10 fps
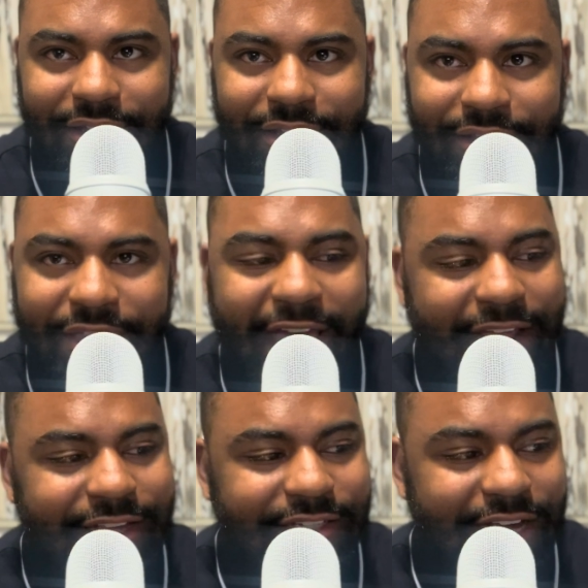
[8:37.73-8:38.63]
that
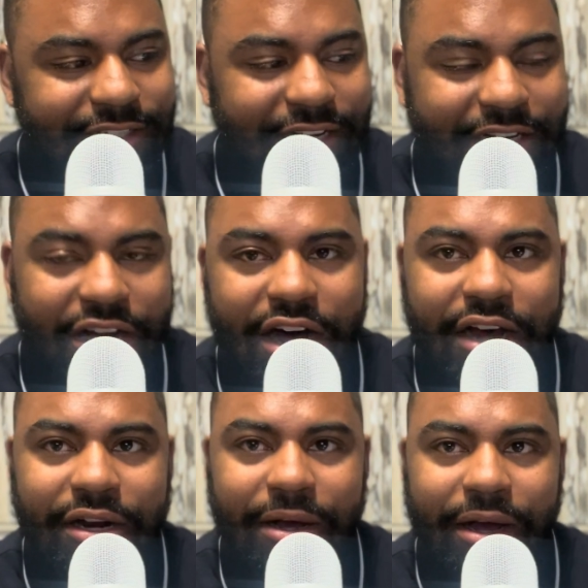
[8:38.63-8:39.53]
is a
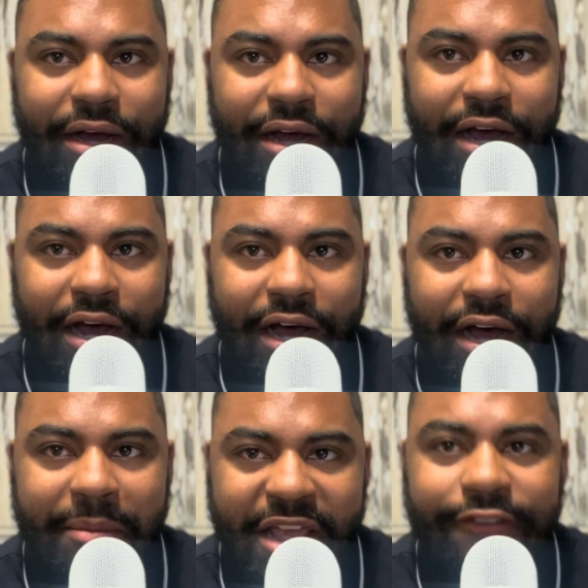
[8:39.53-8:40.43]
good
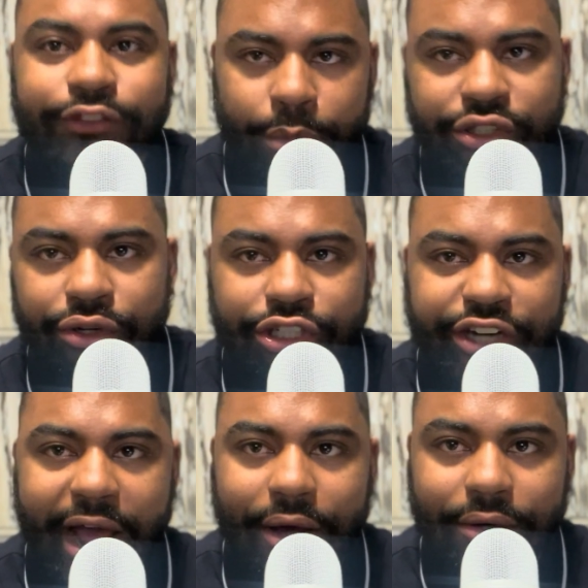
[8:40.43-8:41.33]
influence on your
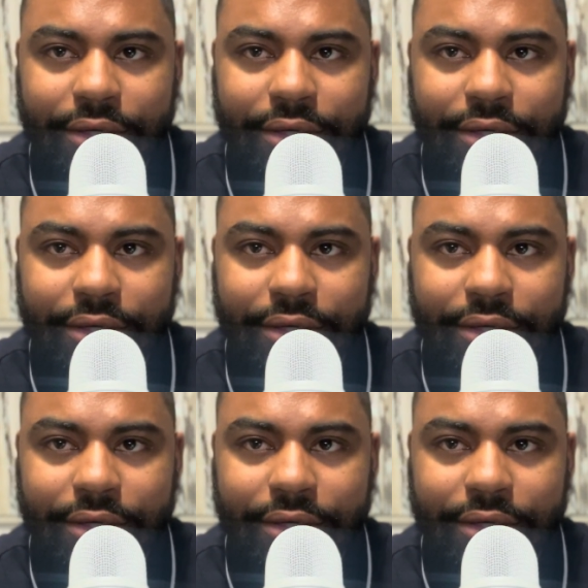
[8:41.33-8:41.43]
child.